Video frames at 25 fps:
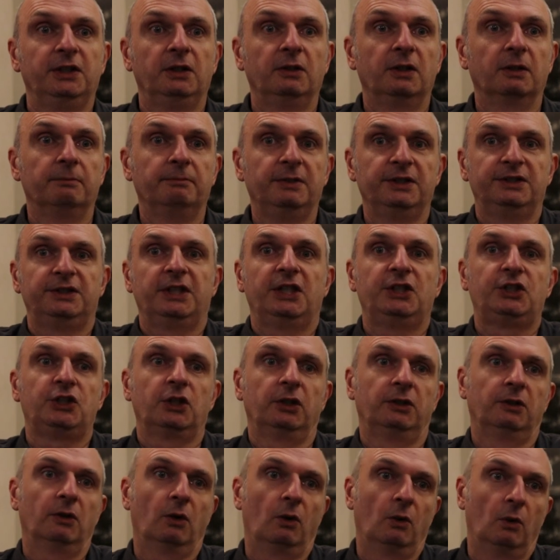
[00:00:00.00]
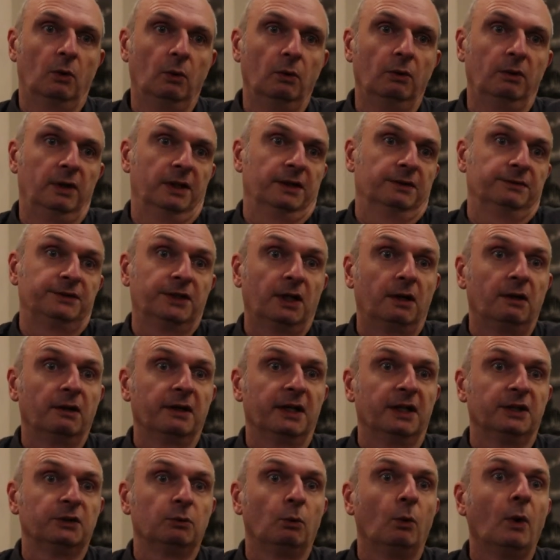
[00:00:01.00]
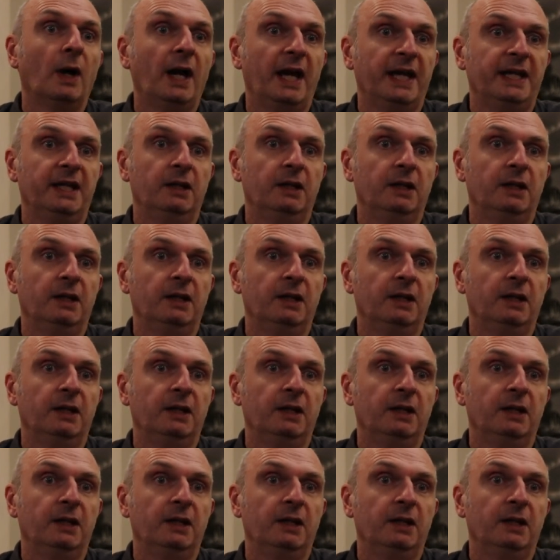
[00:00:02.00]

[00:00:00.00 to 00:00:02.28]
you can position all the targets where